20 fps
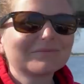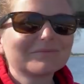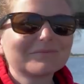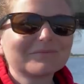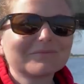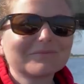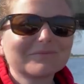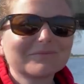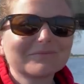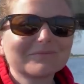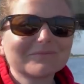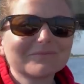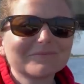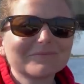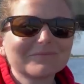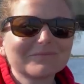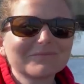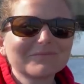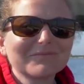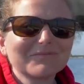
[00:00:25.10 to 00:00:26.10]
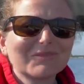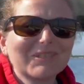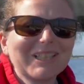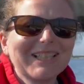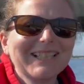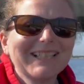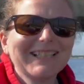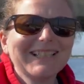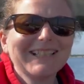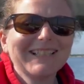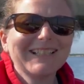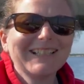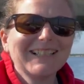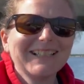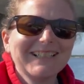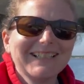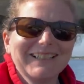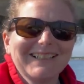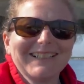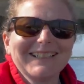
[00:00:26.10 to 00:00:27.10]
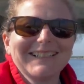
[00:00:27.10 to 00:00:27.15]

This person isn't speaking.